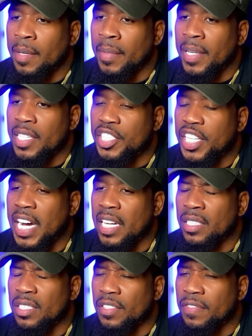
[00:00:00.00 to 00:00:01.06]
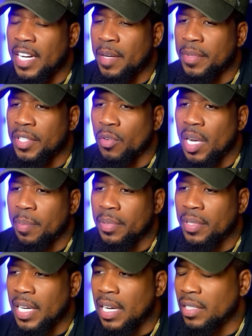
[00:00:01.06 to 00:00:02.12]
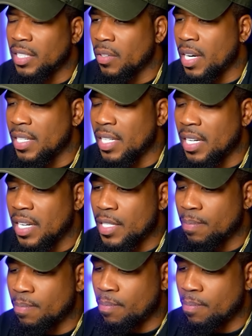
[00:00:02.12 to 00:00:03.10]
Hey, man. Challenge. Find me a rapper out here right now that's